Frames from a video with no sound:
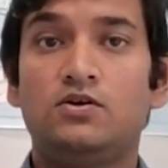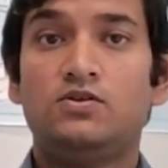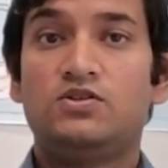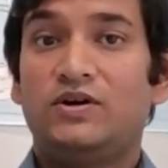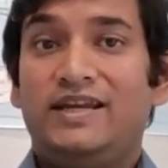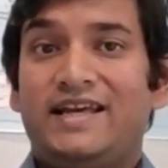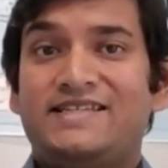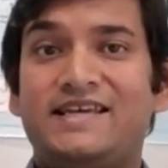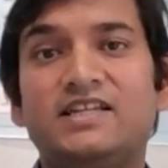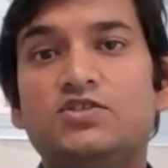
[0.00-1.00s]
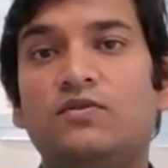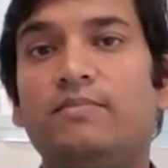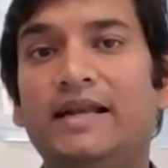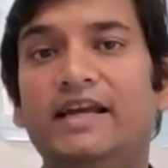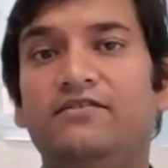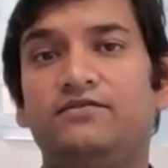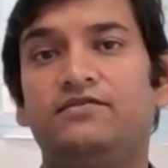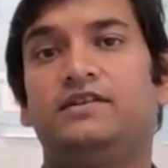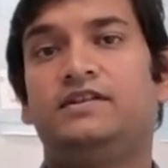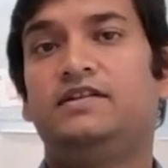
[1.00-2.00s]
So in essence, we believe
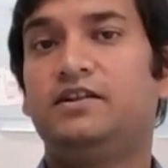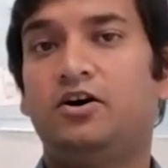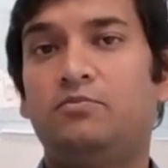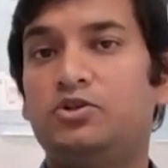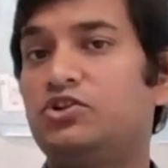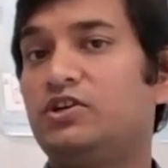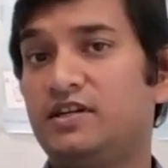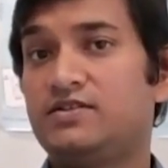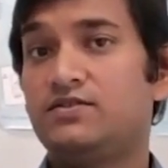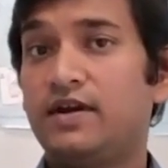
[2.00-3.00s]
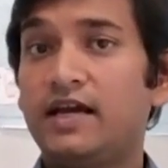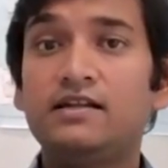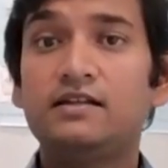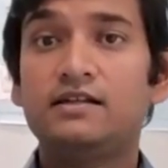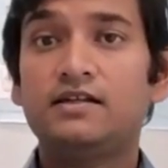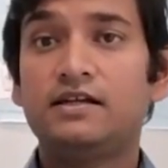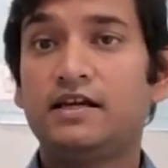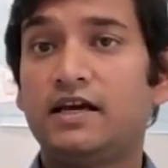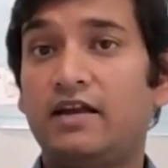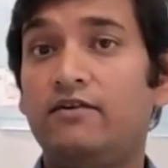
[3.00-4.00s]
the opportunity is real
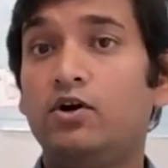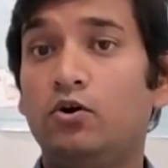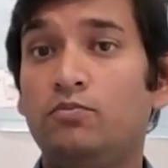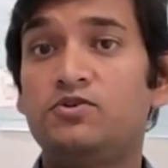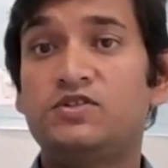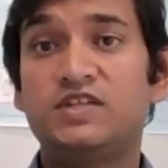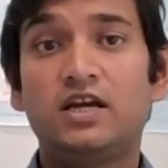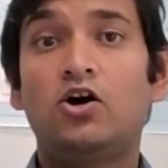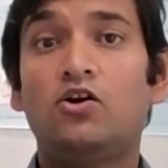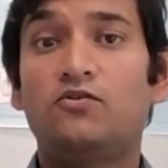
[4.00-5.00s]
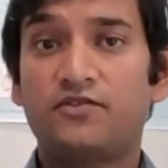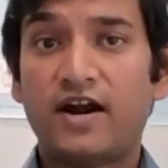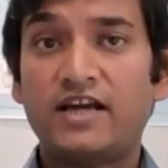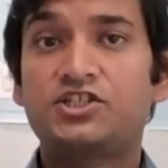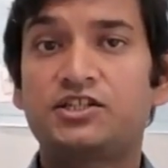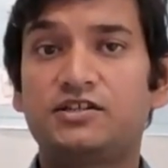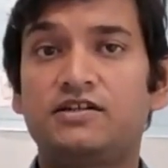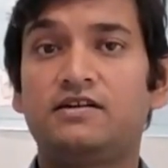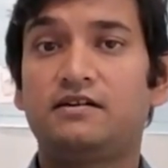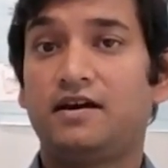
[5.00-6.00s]
and we hope to see a lot of traction
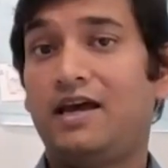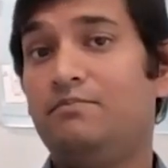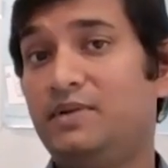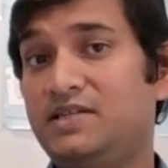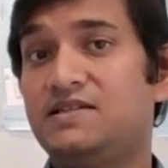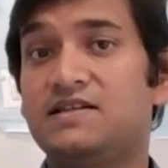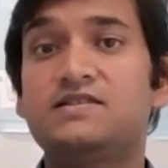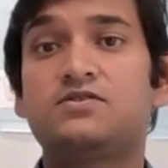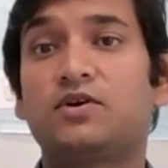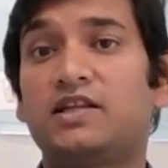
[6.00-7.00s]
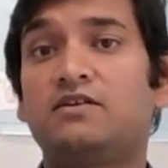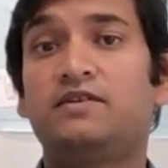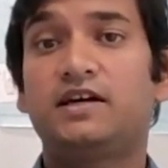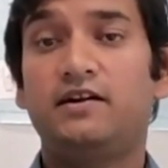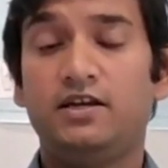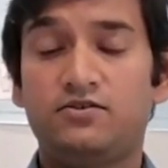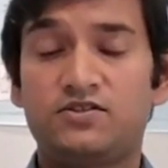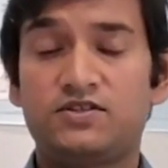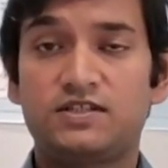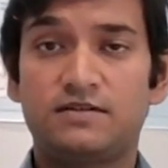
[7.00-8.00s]
and business together with our
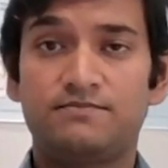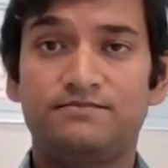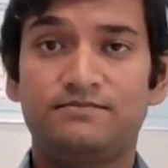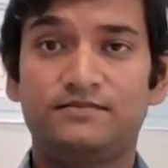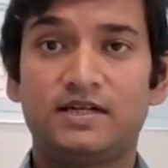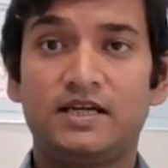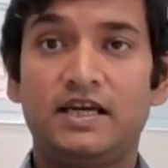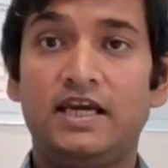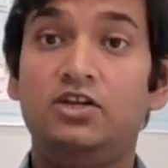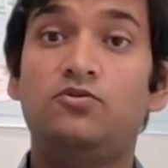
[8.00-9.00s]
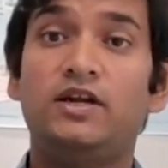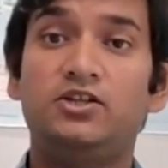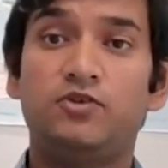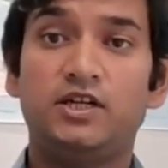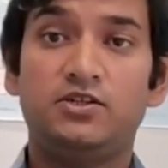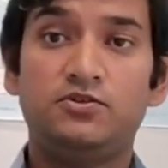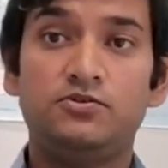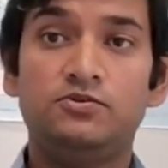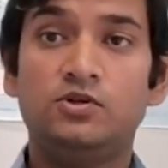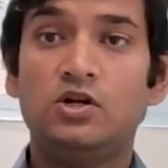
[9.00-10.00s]
ecosystem in
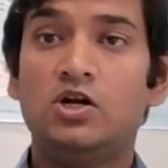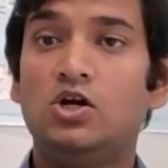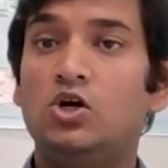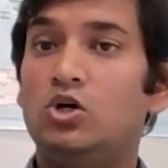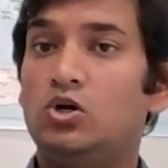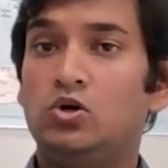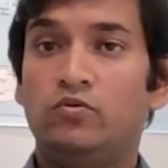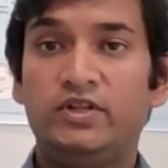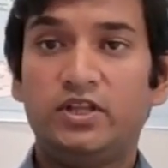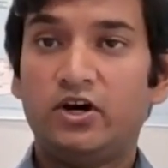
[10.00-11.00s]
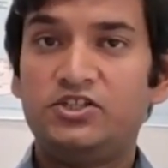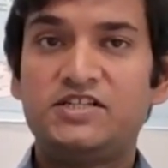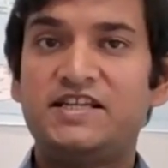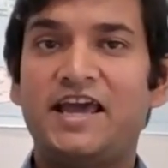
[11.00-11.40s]
2022 with not just